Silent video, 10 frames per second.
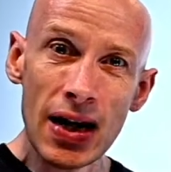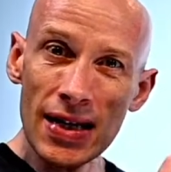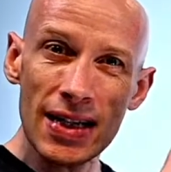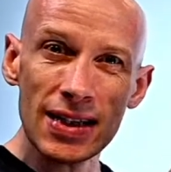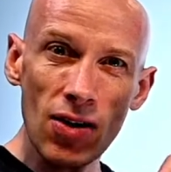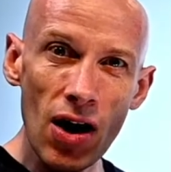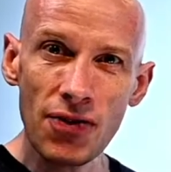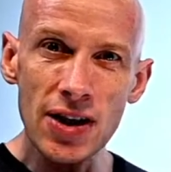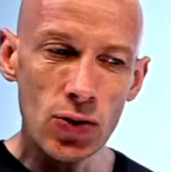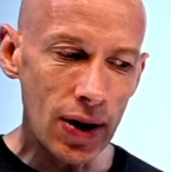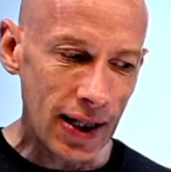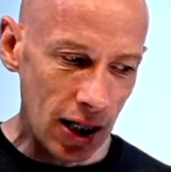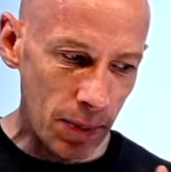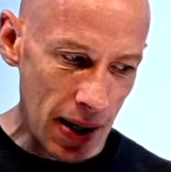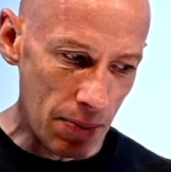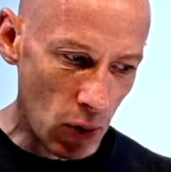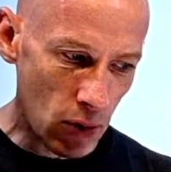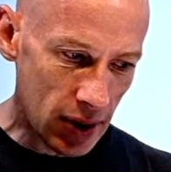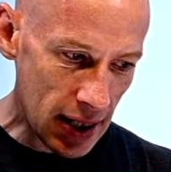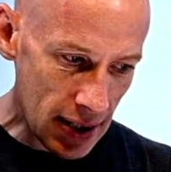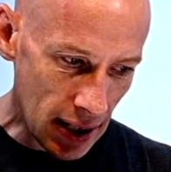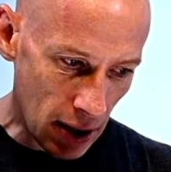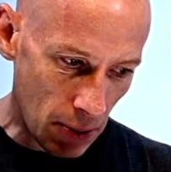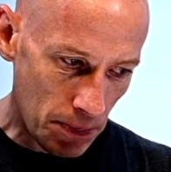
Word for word: So let's dive into a little bit more detail.